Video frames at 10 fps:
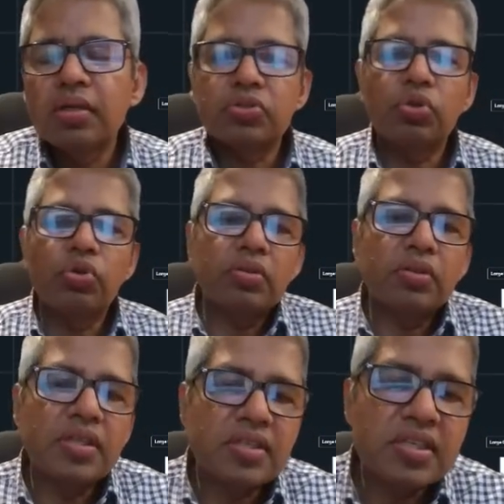So
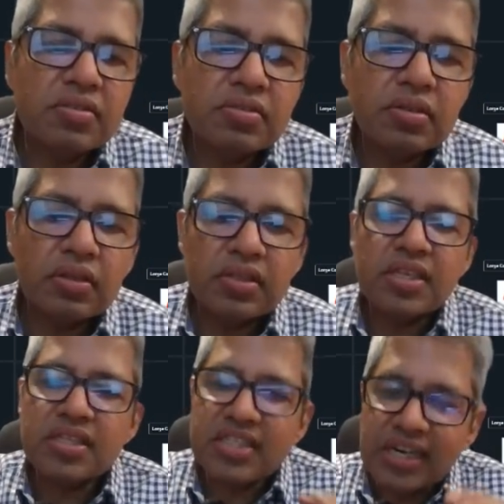this is
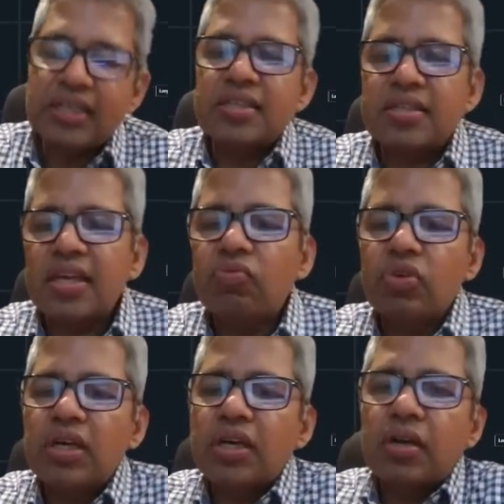exactly the same
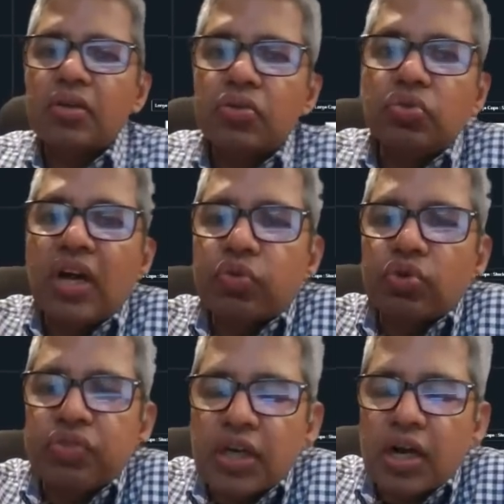where you have to
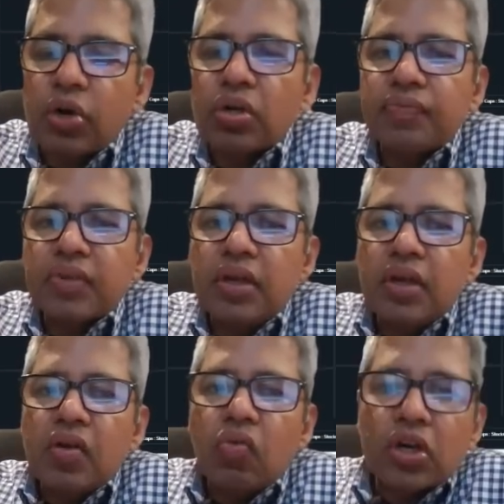figure out
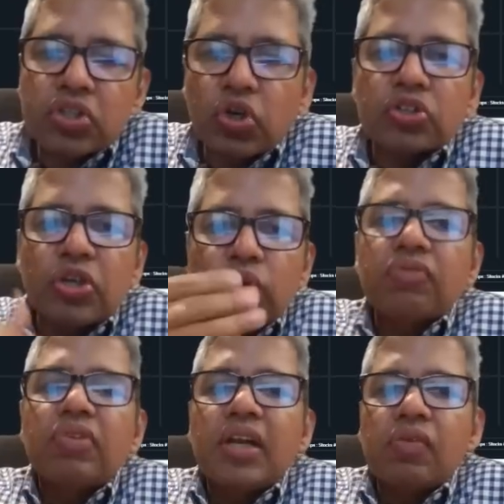what stocks are
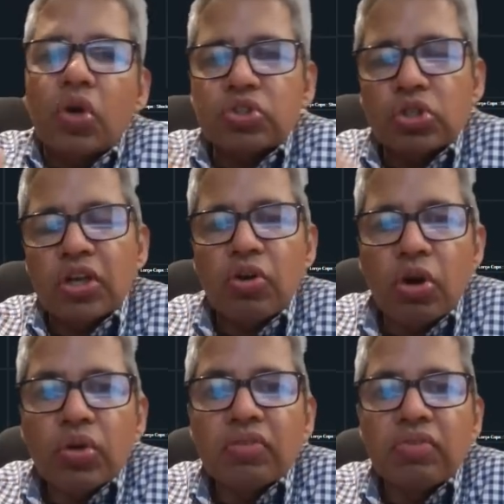doing well, what stocks are
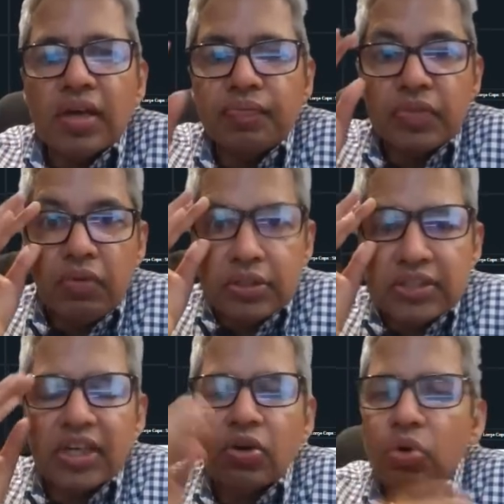not doing well. The ones
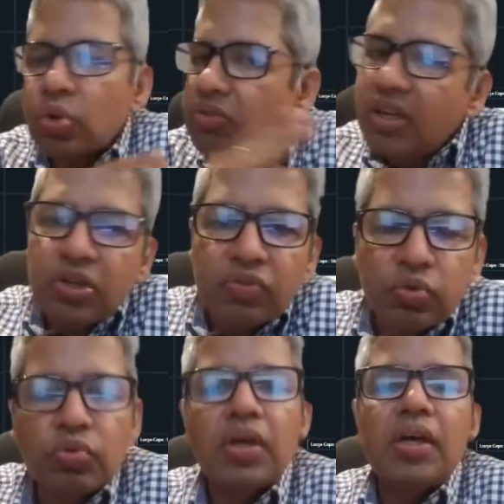that are not doing well, you have
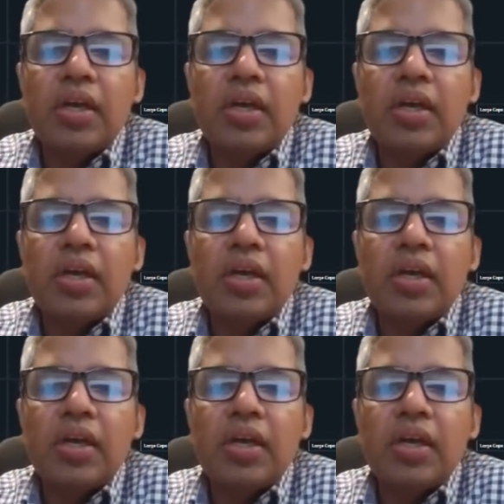to